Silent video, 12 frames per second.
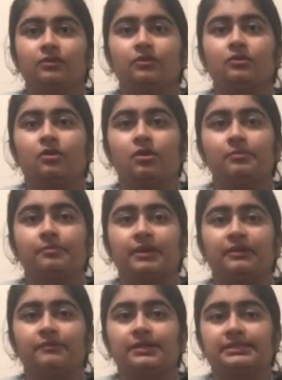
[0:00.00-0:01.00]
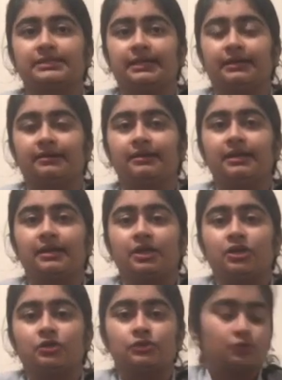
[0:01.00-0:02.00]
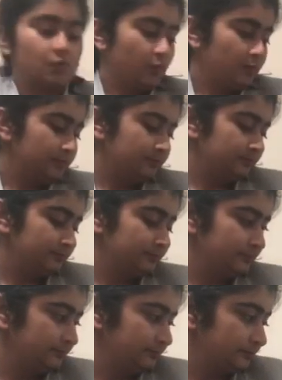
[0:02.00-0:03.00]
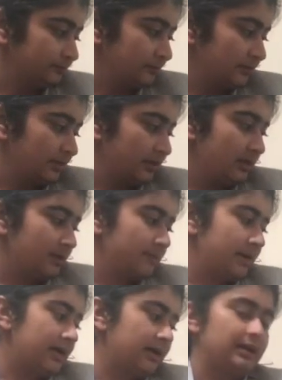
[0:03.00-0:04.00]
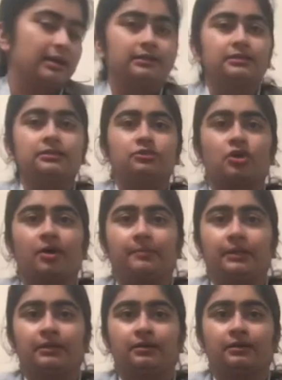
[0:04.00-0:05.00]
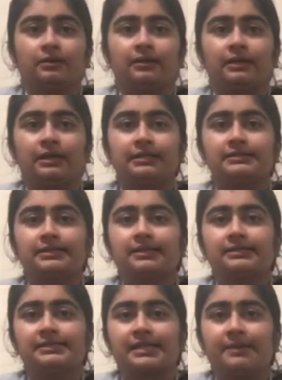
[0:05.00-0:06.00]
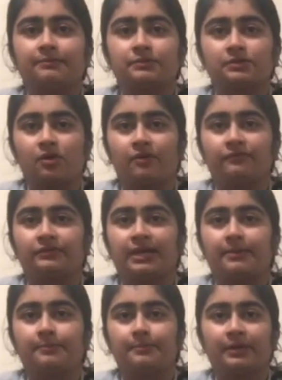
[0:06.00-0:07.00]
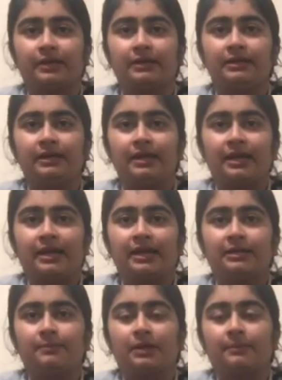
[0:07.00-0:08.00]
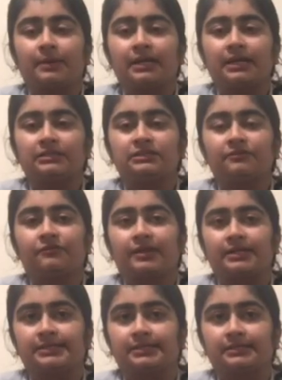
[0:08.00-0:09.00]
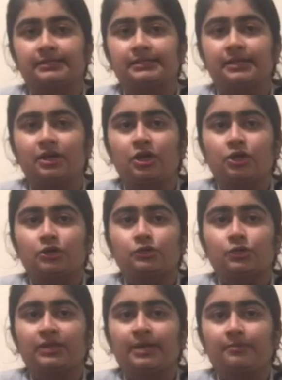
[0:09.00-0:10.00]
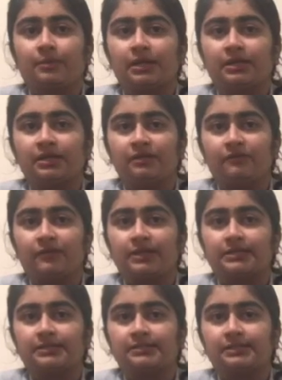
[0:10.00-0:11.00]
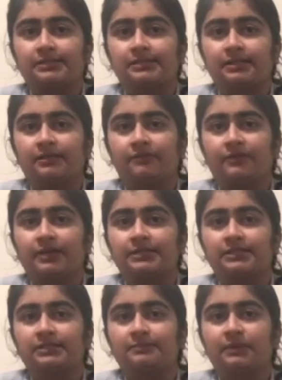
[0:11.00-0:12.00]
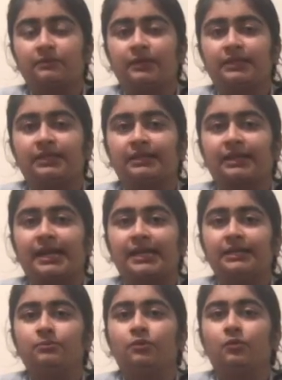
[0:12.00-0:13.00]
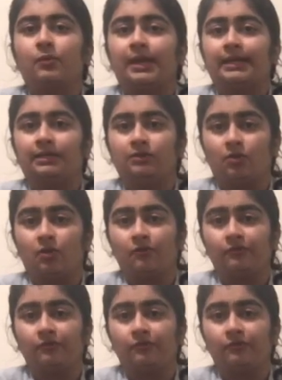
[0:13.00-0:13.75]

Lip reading: or previous year. So my another topic is concepts of temporary and permanent differences. So temporary differences is the differences between the carrying book value of